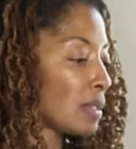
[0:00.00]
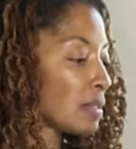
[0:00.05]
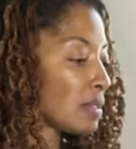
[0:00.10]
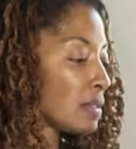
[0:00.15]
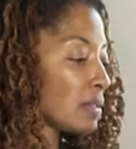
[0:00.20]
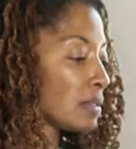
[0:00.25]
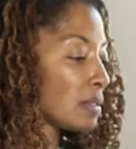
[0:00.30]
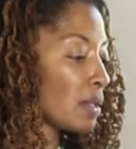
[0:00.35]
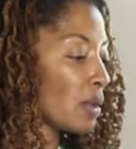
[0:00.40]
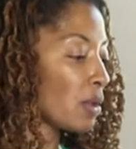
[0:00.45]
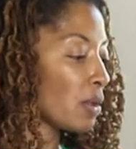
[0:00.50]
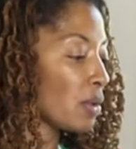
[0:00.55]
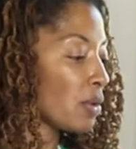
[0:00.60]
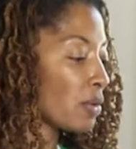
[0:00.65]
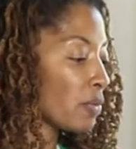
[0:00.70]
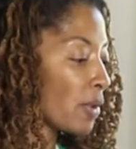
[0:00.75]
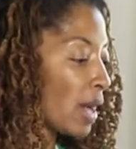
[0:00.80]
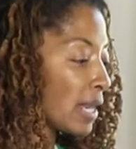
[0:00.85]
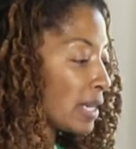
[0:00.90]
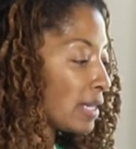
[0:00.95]

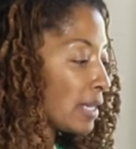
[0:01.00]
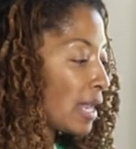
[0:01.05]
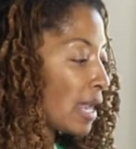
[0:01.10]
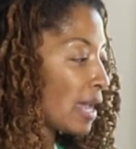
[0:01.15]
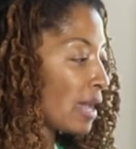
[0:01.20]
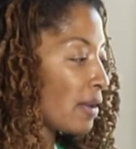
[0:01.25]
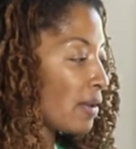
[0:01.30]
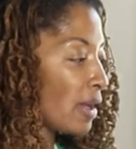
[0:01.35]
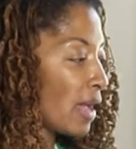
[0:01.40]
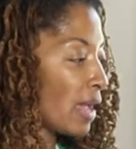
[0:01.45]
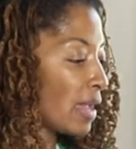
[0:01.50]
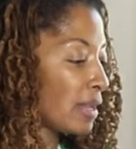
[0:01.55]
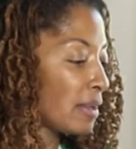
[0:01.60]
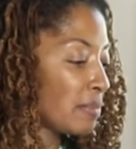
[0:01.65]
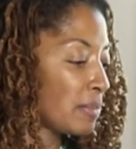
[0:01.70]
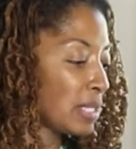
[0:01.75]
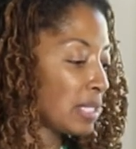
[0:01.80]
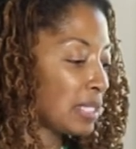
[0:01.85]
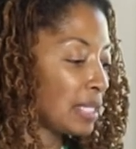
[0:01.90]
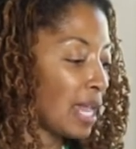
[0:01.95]
So right now I
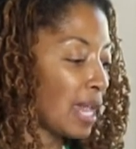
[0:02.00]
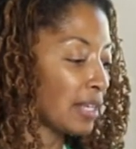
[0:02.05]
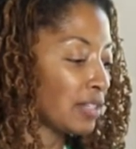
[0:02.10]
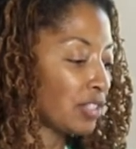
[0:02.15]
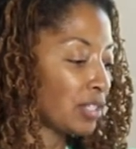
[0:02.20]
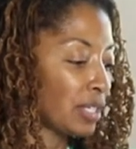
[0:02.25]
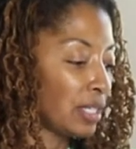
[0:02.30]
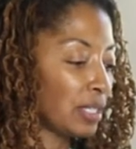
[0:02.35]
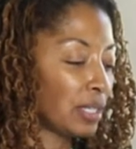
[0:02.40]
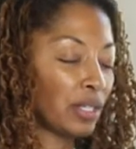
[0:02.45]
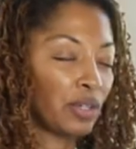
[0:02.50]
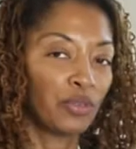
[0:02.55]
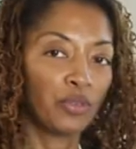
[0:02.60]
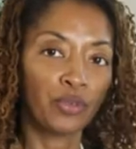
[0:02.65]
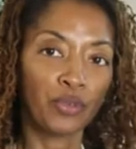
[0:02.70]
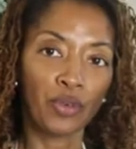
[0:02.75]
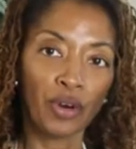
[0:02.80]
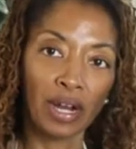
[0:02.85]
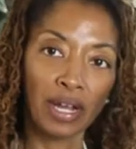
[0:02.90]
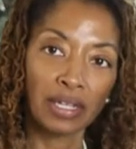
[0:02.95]
am attaching the
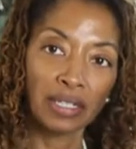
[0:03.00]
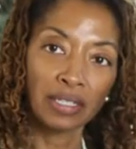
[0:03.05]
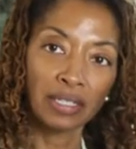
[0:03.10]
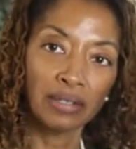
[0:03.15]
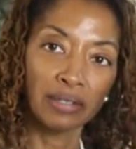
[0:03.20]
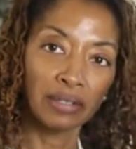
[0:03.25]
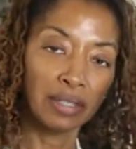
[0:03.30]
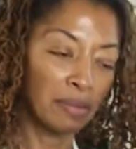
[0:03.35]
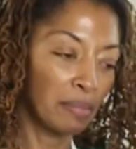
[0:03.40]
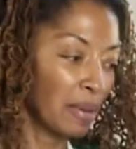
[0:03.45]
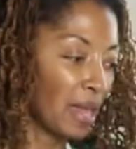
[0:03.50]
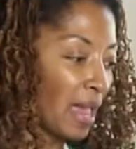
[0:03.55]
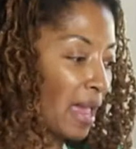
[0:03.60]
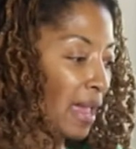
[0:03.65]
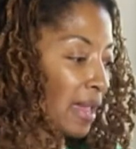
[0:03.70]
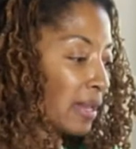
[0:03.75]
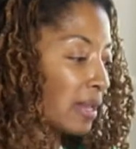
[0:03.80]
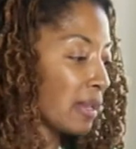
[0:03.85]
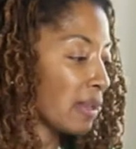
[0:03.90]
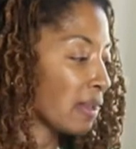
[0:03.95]
front to the
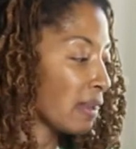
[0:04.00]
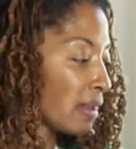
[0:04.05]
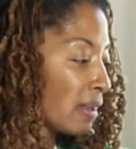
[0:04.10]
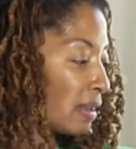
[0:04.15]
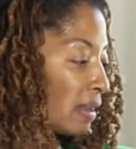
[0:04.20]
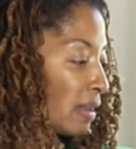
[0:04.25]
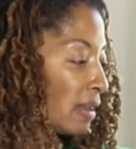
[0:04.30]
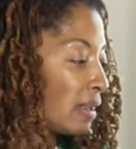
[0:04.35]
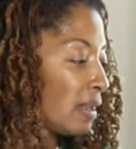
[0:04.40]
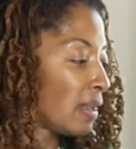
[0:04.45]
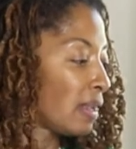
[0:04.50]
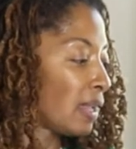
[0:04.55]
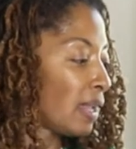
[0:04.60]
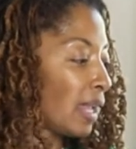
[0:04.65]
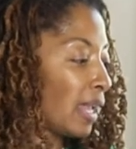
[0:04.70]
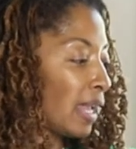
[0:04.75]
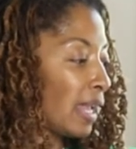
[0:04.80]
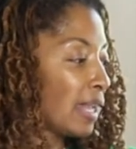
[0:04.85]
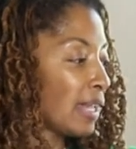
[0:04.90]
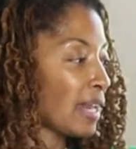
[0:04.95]
back,
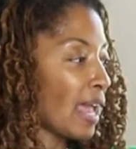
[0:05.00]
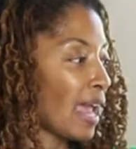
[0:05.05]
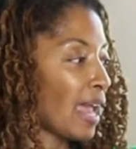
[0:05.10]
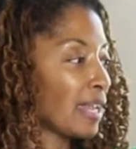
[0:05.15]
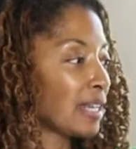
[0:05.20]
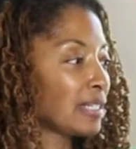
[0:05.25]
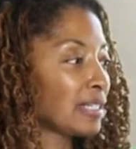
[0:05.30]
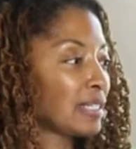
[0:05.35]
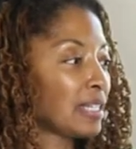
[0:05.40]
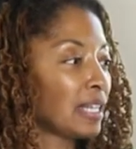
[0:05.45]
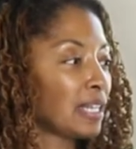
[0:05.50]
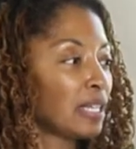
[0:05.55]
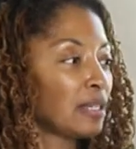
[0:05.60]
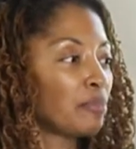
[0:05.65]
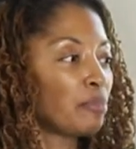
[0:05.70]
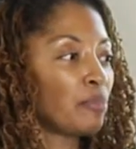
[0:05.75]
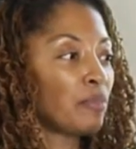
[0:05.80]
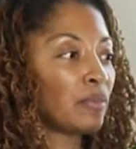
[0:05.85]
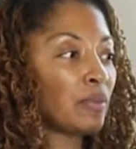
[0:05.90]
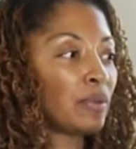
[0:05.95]
and I
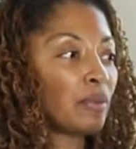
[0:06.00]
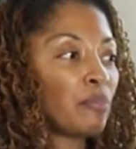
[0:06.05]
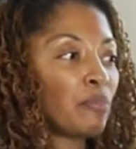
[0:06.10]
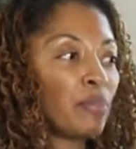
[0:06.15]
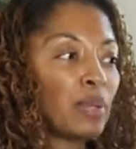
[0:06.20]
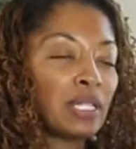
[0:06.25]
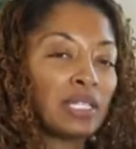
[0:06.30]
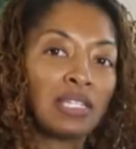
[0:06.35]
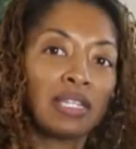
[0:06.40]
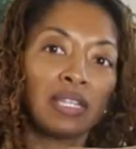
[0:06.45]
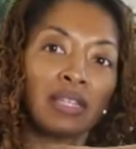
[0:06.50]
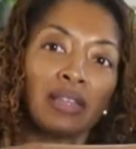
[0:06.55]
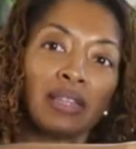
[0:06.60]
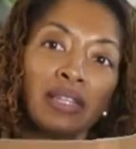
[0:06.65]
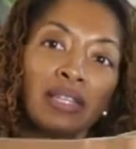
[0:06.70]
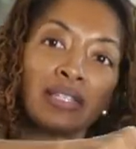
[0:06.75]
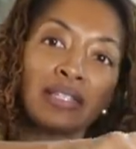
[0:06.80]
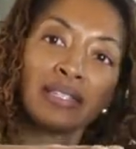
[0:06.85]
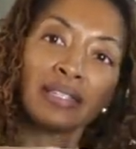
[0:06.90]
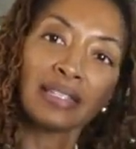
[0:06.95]
did put
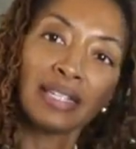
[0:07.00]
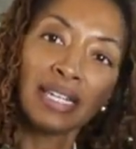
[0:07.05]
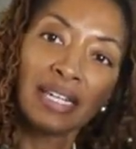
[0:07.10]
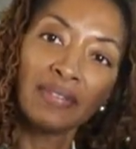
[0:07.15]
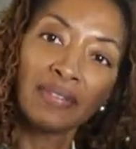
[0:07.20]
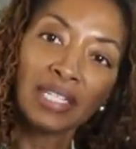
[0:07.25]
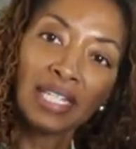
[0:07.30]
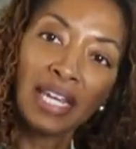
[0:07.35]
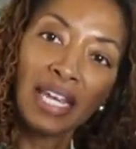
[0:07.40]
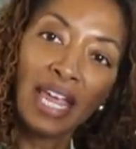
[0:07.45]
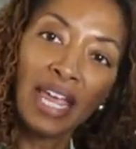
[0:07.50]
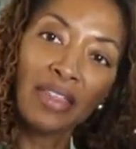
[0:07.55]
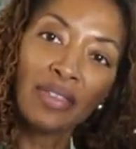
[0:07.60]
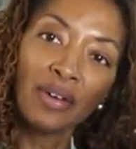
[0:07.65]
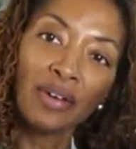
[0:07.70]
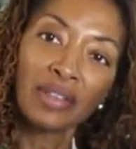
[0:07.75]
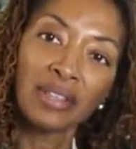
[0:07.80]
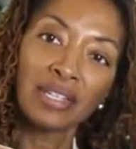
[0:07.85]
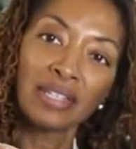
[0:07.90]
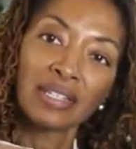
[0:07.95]
the sleeve together,
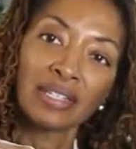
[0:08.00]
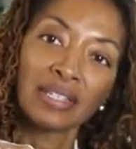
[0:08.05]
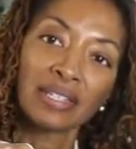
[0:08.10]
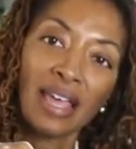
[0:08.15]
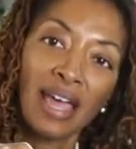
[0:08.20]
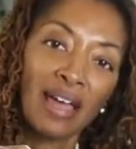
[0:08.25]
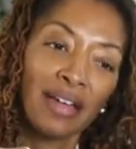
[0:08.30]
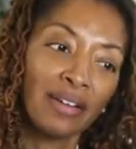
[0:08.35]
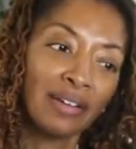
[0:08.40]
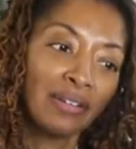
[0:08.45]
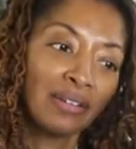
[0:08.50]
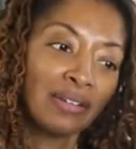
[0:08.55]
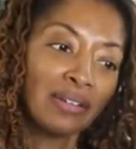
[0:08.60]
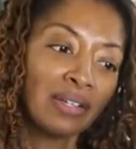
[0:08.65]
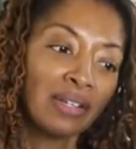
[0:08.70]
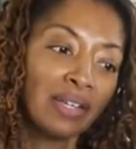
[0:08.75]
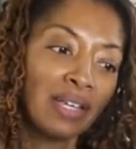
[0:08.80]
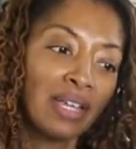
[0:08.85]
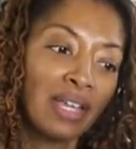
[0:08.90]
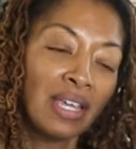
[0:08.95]
and this is how
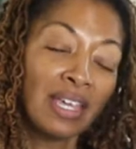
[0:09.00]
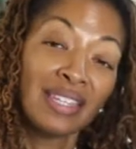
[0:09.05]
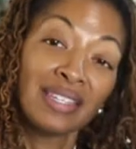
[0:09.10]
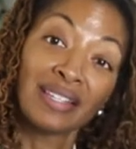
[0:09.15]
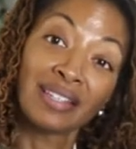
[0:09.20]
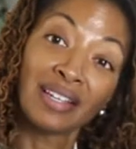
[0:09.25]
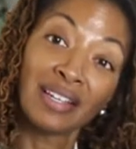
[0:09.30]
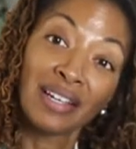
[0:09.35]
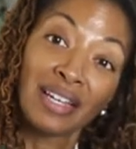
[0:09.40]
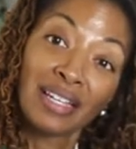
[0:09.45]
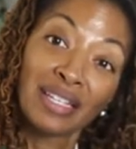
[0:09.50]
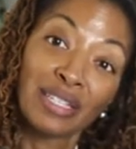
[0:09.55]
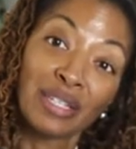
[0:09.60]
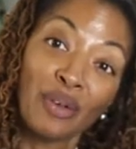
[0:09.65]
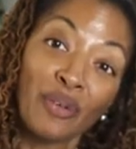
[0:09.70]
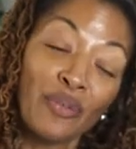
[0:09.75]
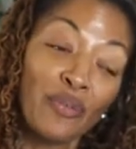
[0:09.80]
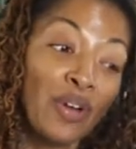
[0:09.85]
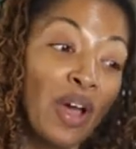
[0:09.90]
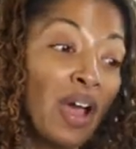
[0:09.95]
it's looking
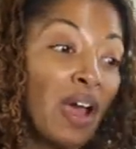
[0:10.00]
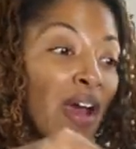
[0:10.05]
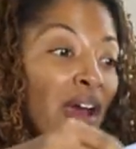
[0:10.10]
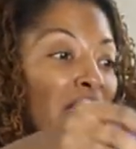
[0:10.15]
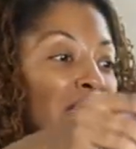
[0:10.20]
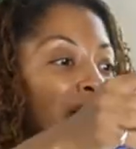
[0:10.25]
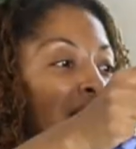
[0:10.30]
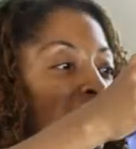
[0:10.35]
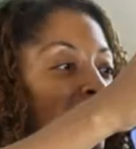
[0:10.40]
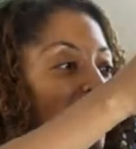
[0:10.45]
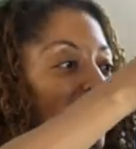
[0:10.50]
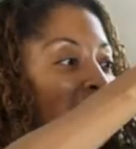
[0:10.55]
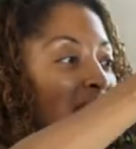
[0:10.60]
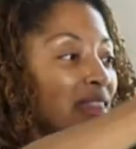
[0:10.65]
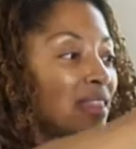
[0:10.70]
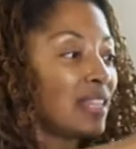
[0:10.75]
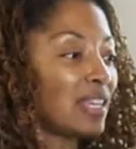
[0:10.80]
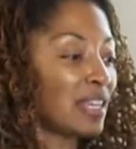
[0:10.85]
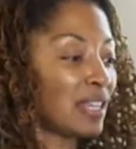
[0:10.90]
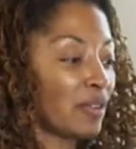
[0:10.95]
so far.
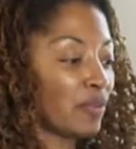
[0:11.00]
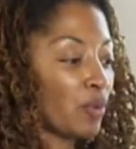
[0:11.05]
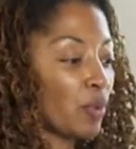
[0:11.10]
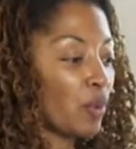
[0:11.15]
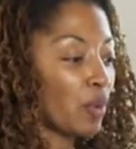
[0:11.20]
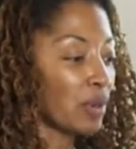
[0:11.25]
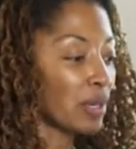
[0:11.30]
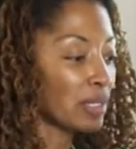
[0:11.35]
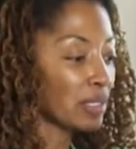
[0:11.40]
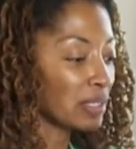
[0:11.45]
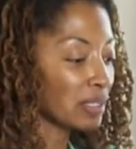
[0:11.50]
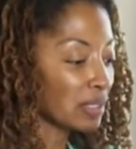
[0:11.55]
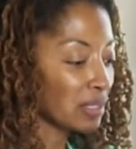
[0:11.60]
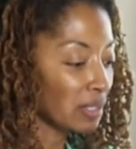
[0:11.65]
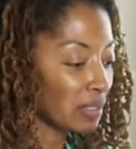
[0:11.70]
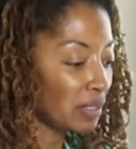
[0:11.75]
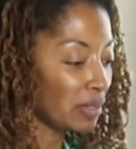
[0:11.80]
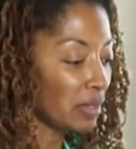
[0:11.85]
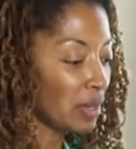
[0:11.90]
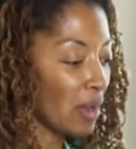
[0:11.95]
And then of
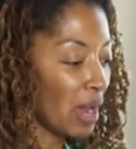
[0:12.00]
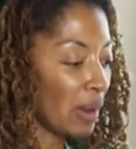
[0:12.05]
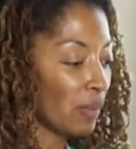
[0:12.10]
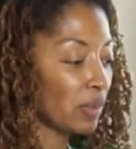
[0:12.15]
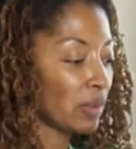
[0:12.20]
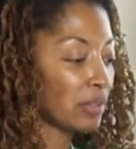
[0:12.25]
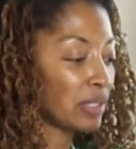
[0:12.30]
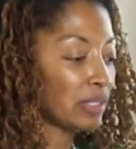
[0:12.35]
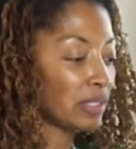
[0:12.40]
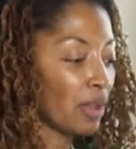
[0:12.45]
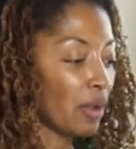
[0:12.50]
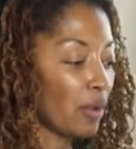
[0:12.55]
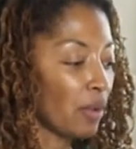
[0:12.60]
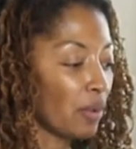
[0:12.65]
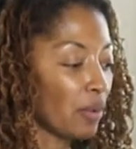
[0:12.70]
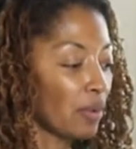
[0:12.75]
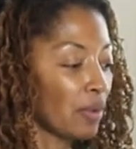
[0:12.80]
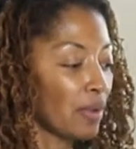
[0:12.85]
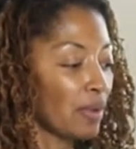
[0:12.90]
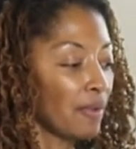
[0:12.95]
course, you know, I will
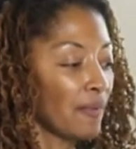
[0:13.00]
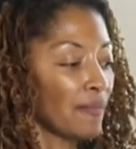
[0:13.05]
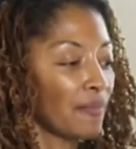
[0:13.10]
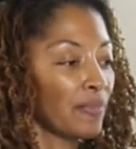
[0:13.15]
sew